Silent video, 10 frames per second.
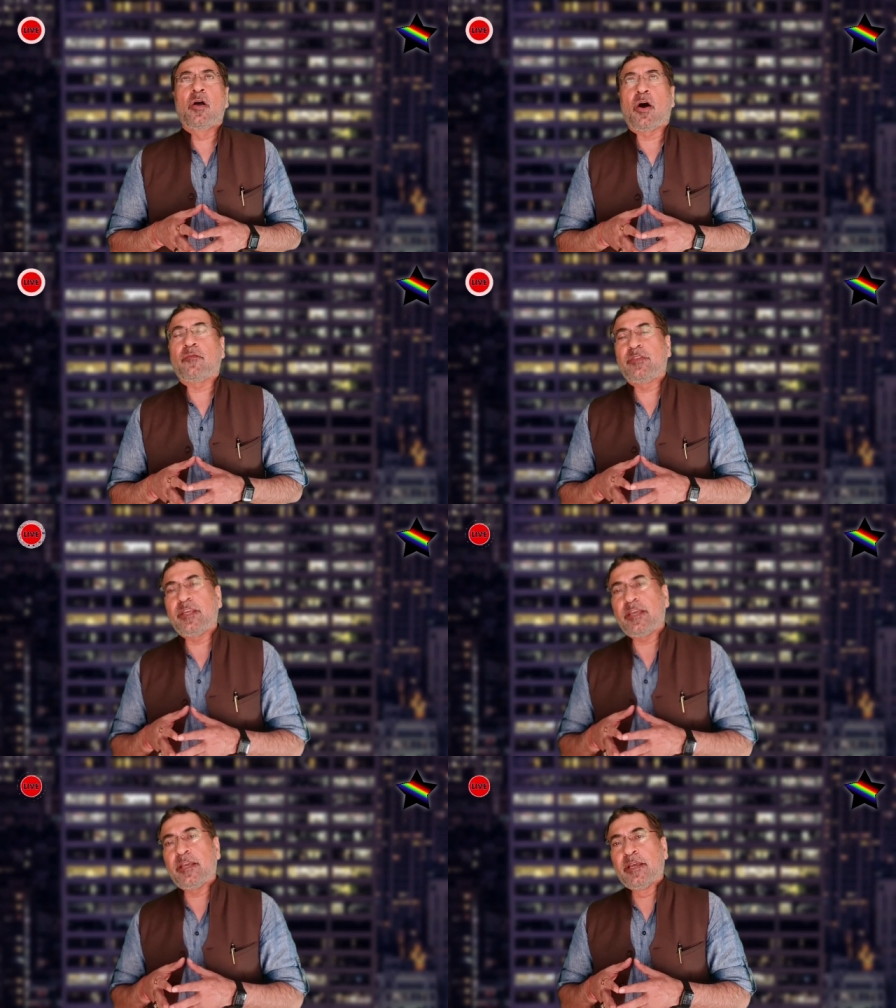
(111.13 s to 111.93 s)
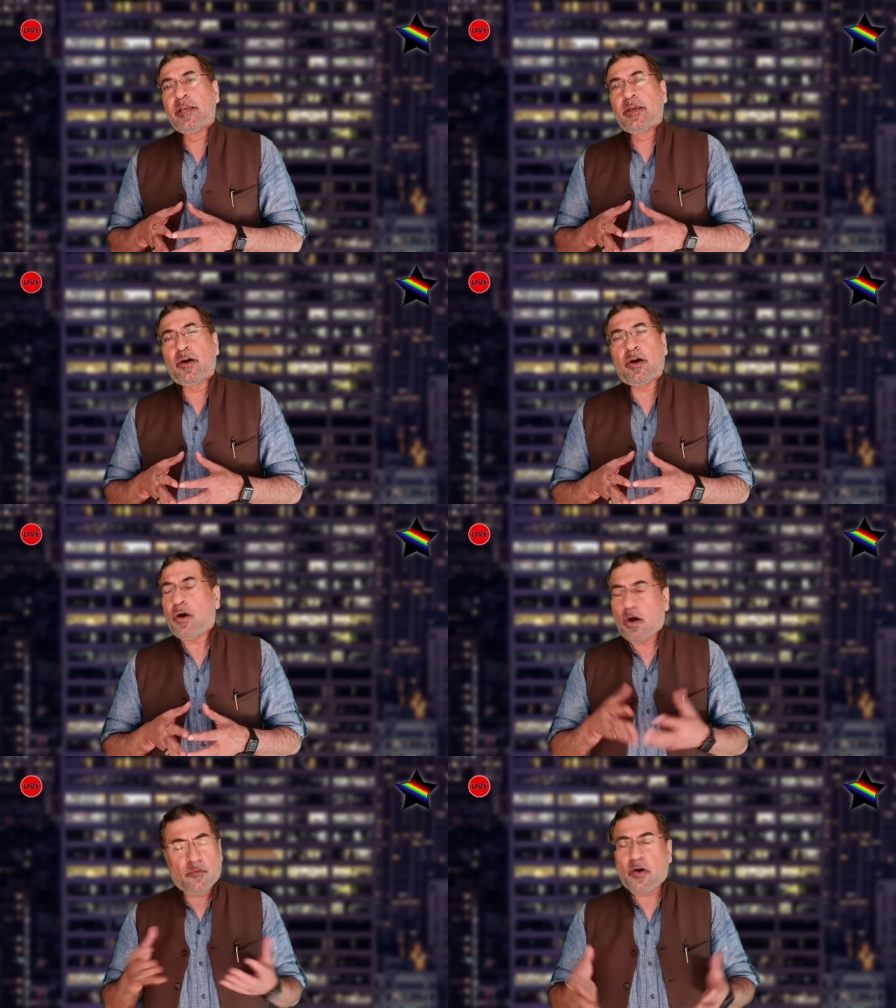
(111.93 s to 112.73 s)
of the
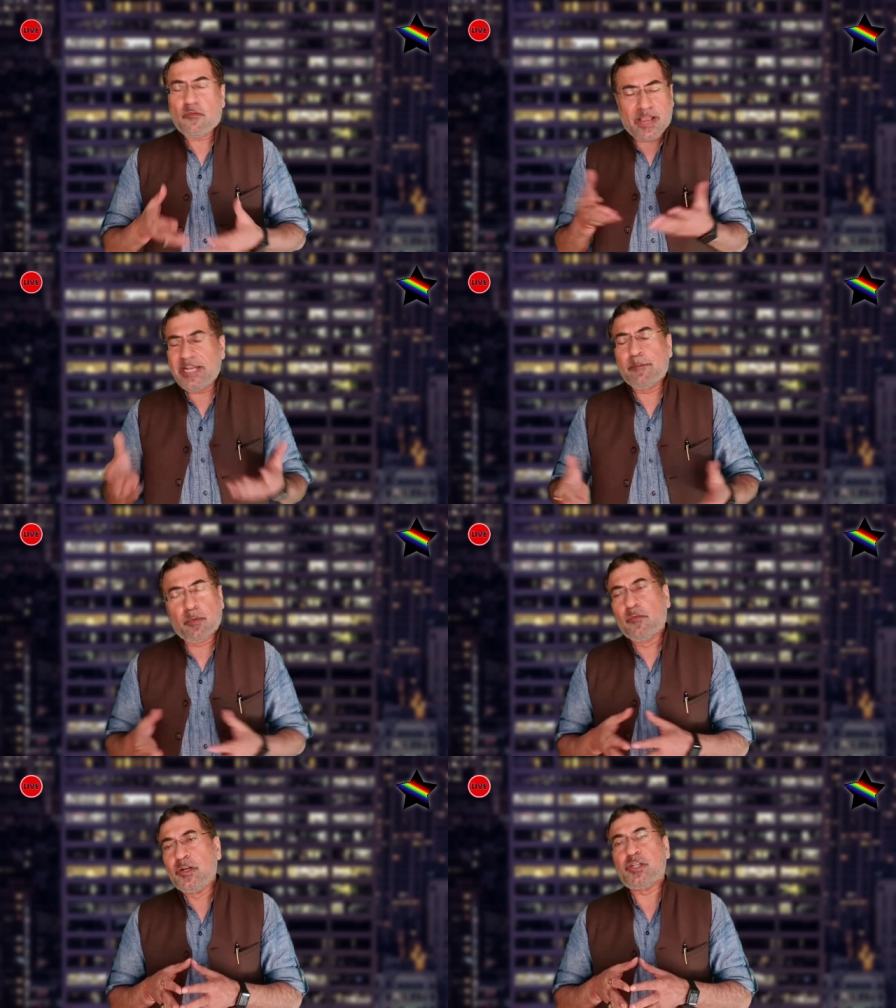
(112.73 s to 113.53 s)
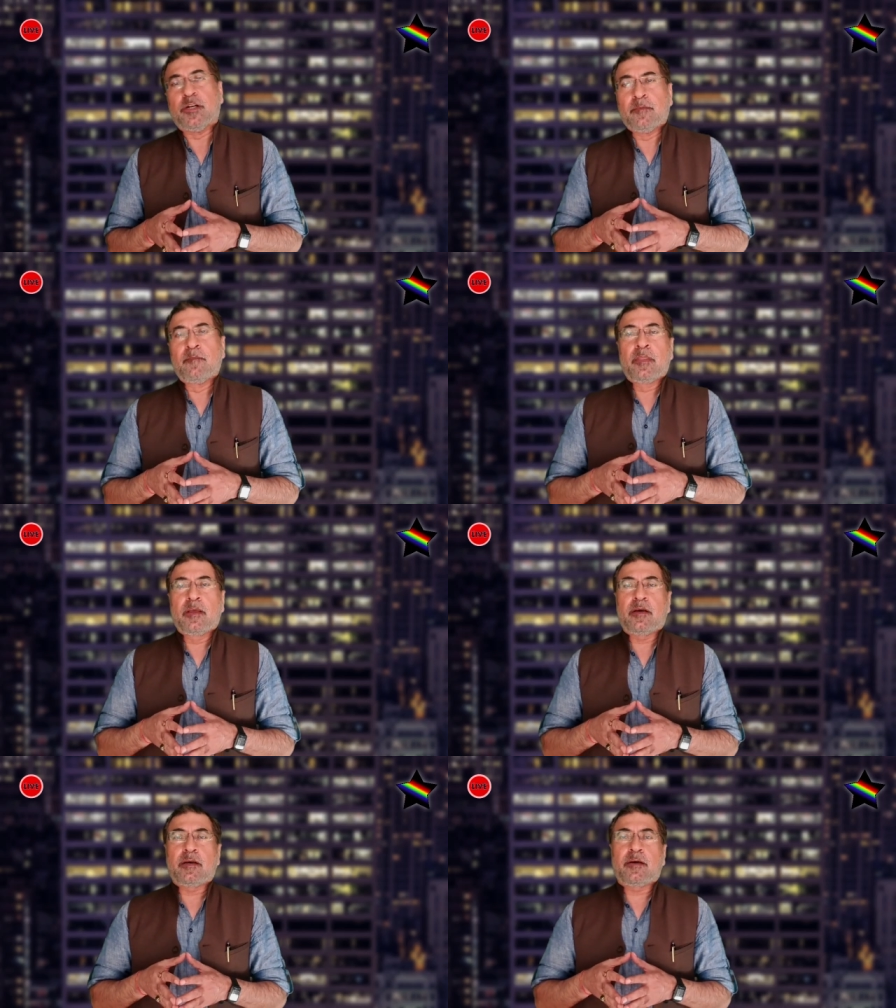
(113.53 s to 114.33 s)
of any provision
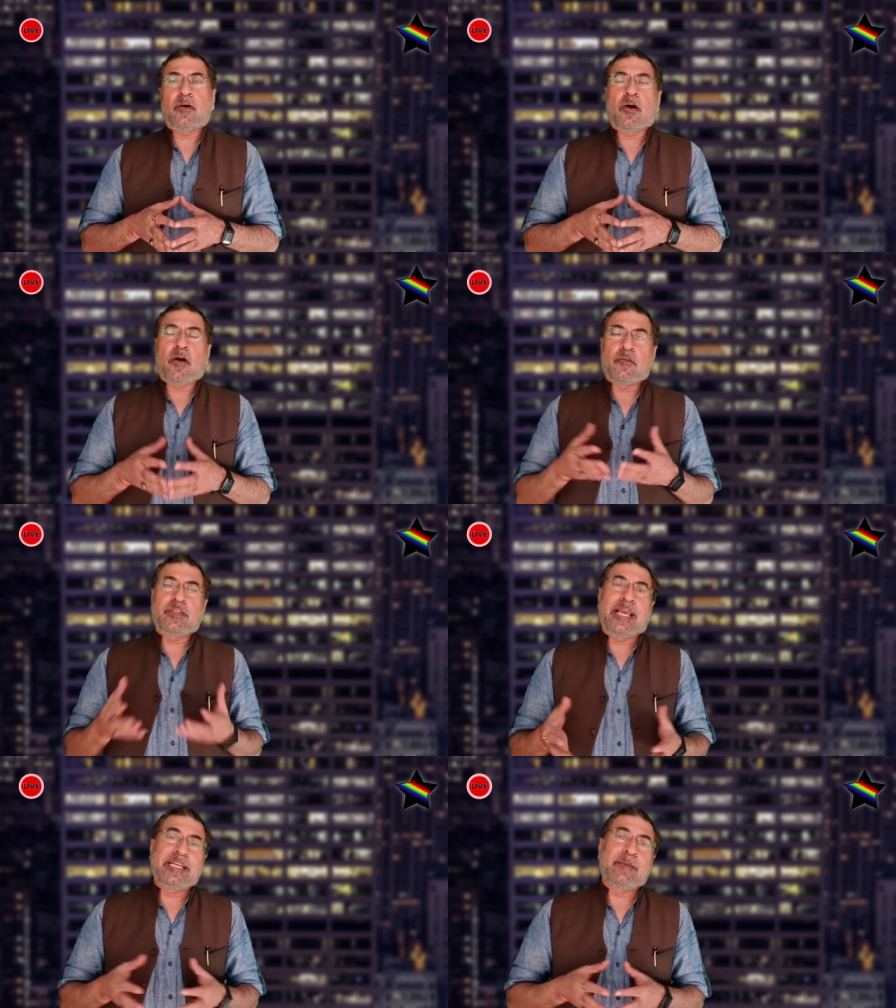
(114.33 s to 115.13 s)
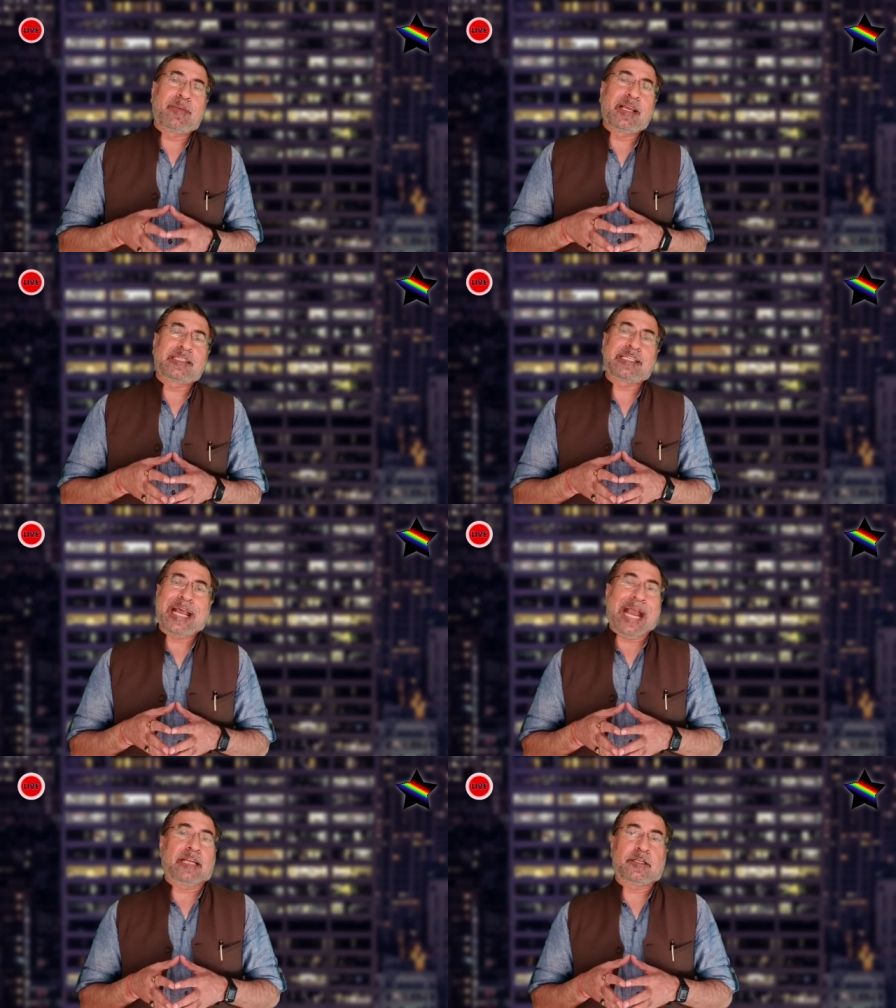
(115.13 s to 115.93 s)
of the NDPS
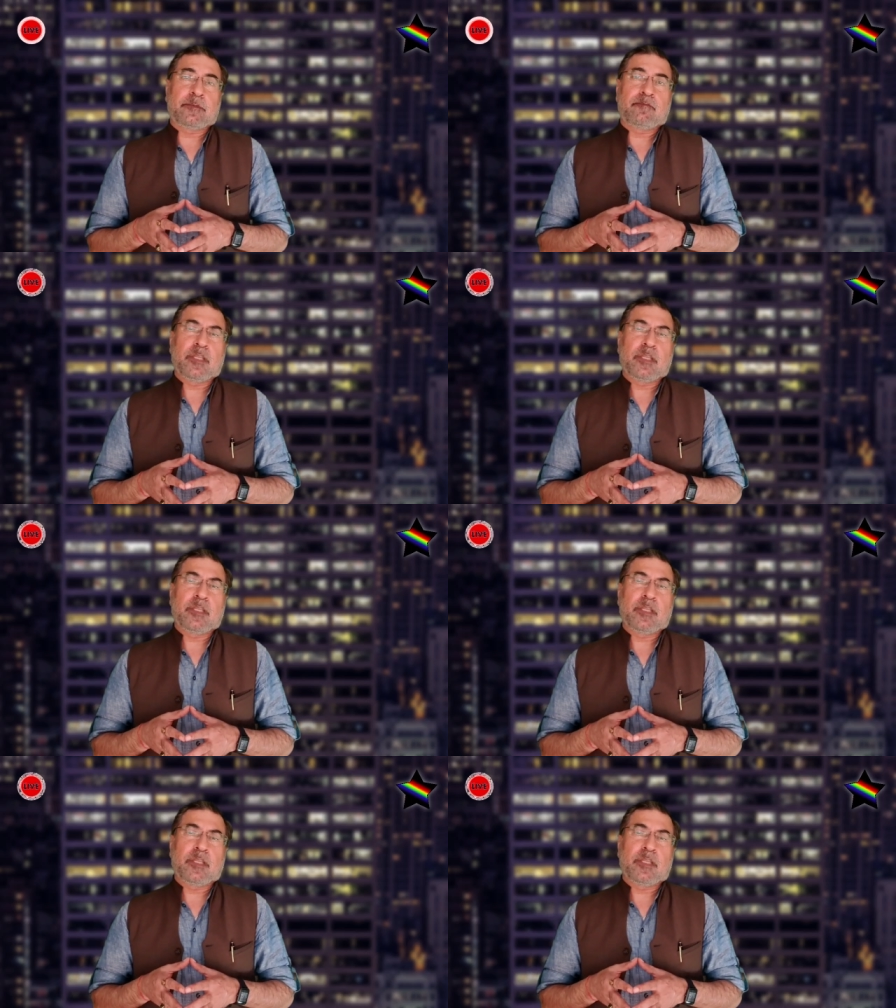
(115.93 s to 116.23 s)
Act.